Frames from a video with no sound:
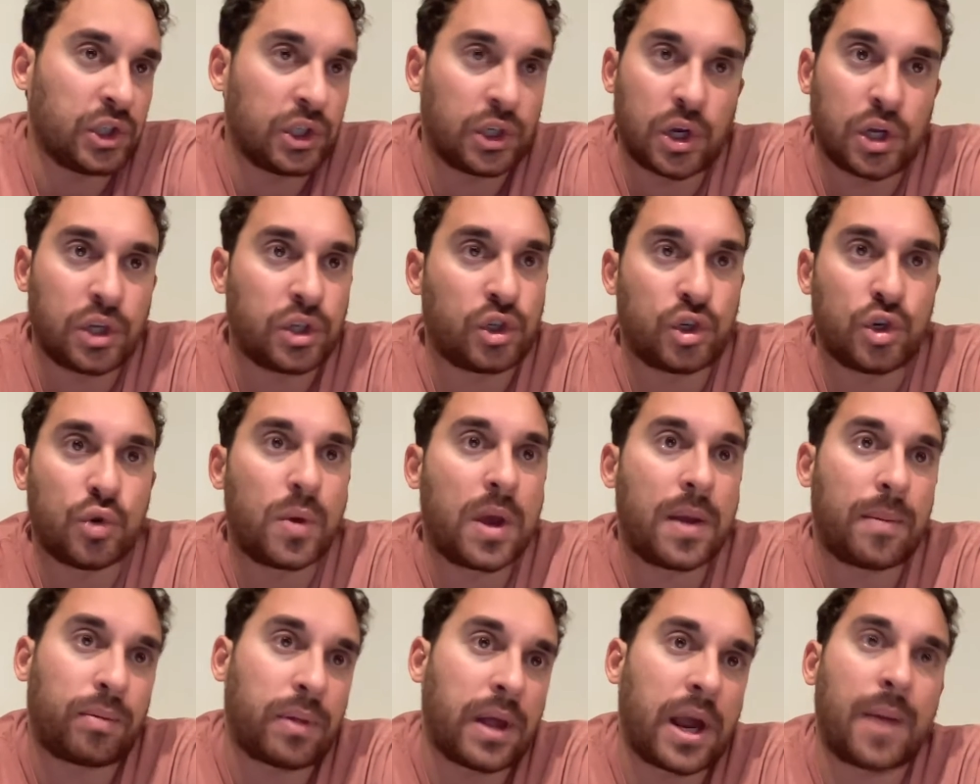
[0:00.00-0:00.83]
is a
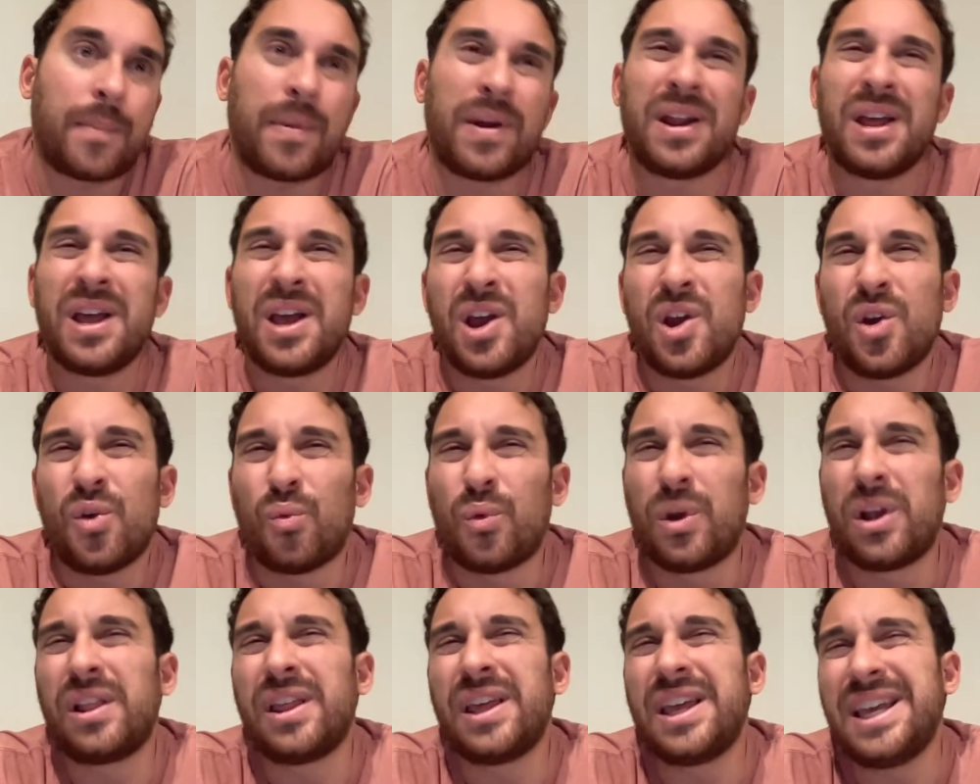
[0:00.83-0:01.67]
good two-way player,
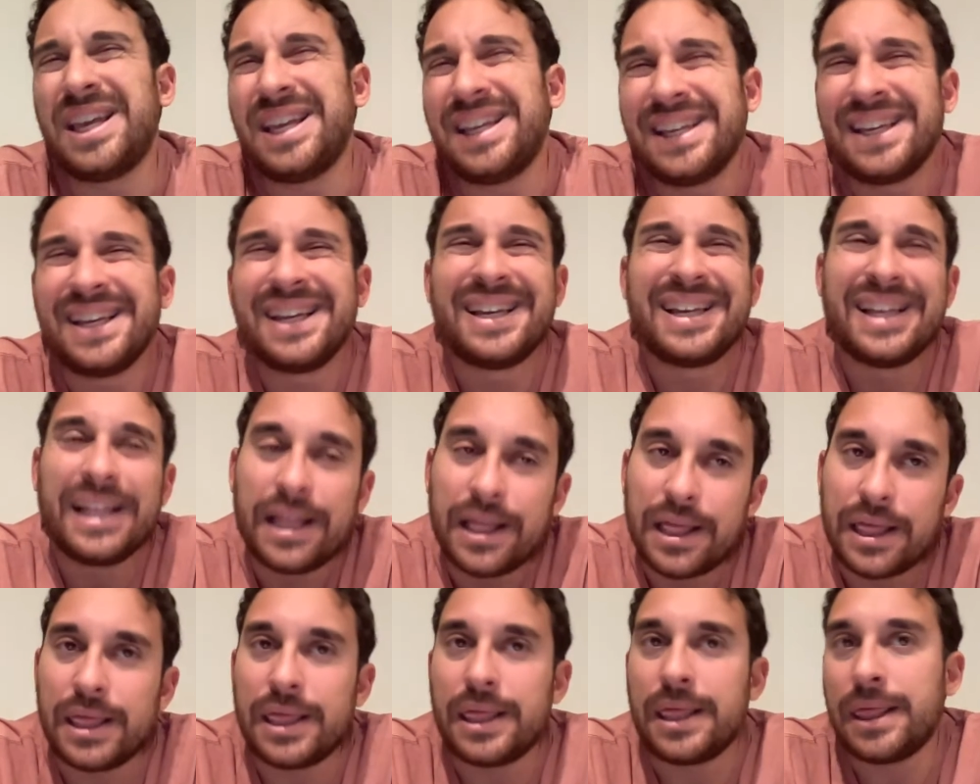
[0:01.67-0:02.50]
but
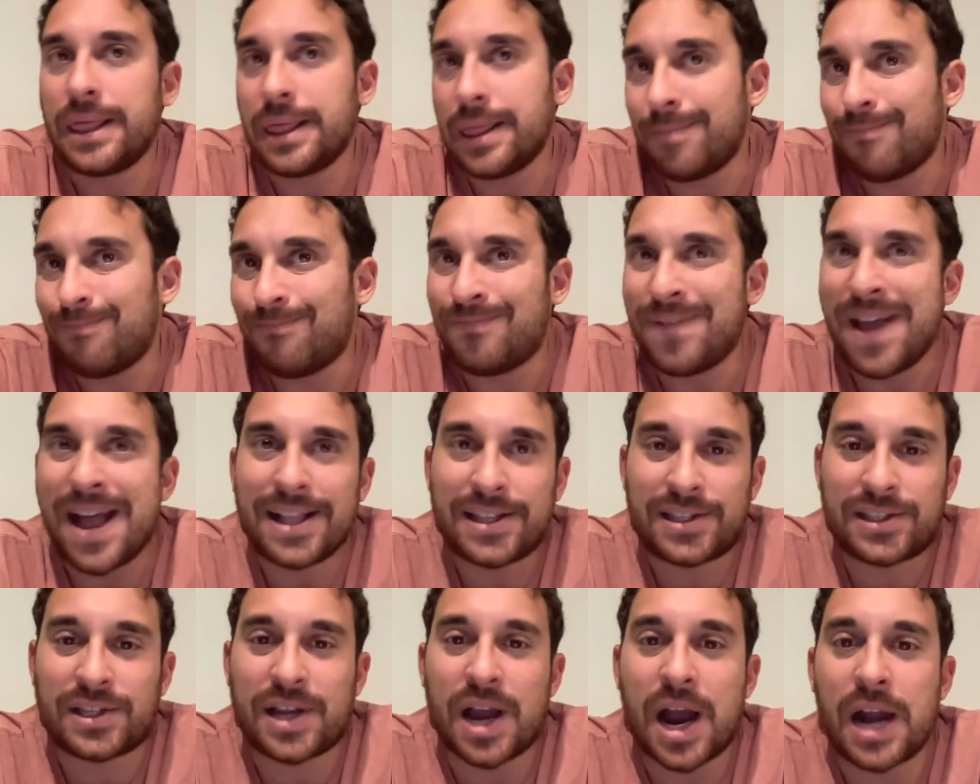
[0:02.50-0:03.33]
really,
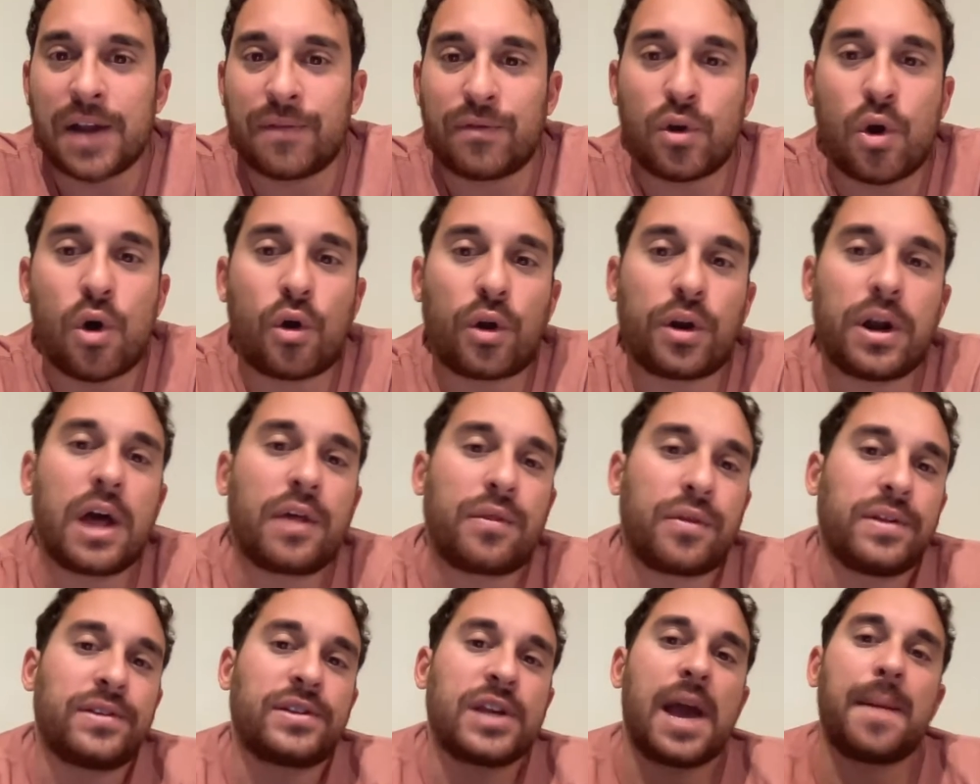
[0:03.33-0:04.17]
that's kind of an
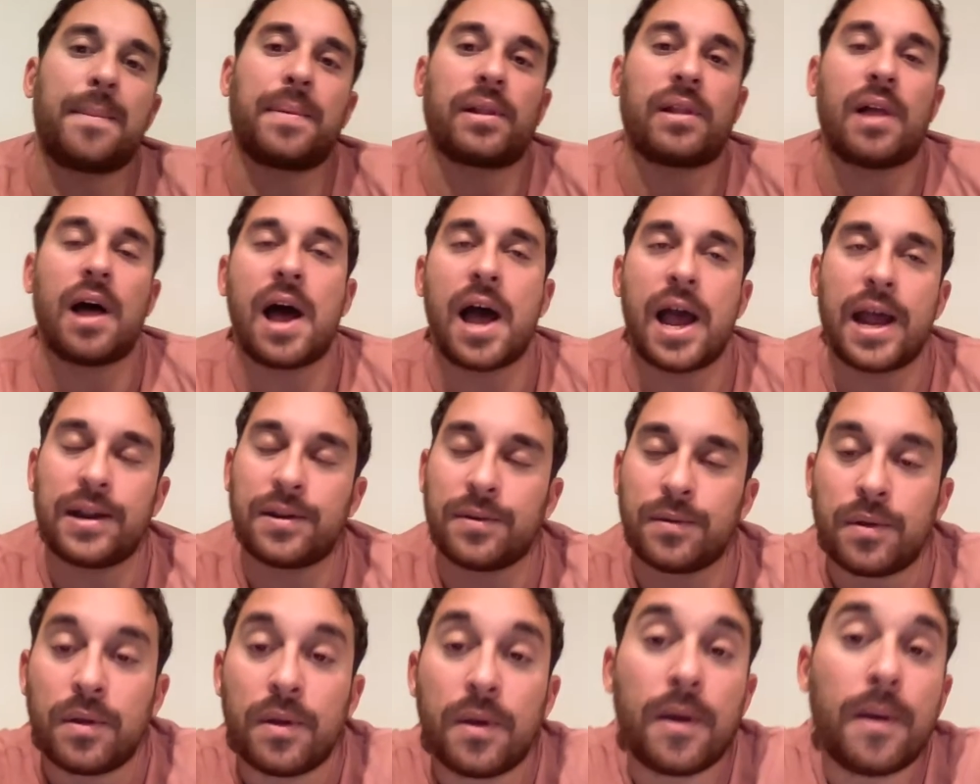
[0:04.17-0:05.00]
all or nothing type of
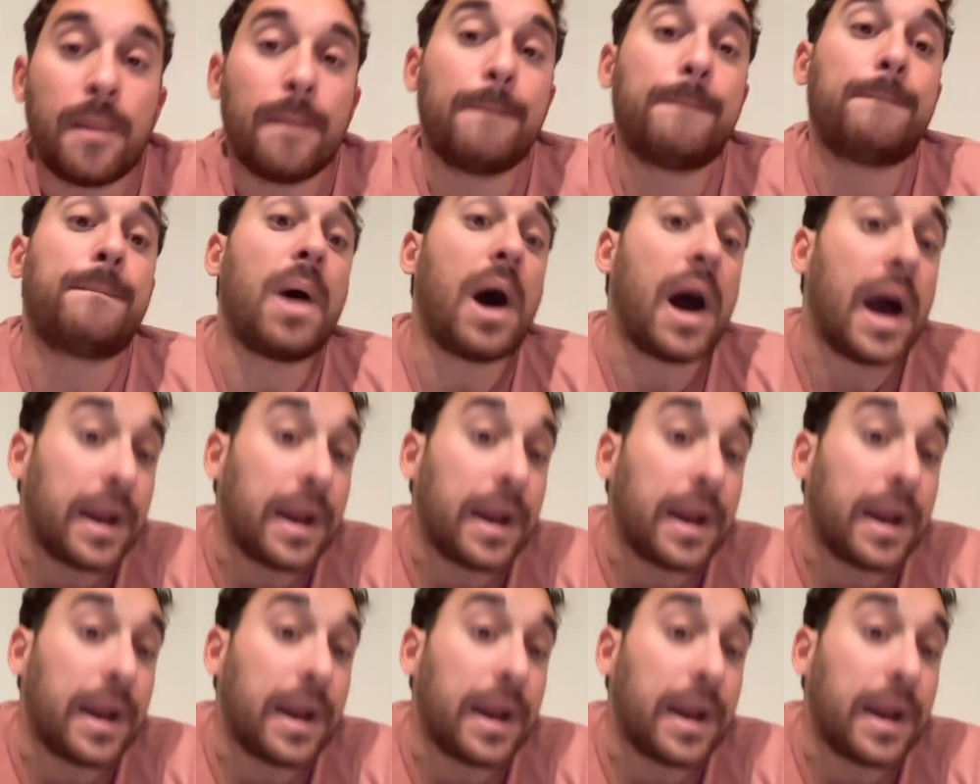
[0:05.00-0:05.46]
line.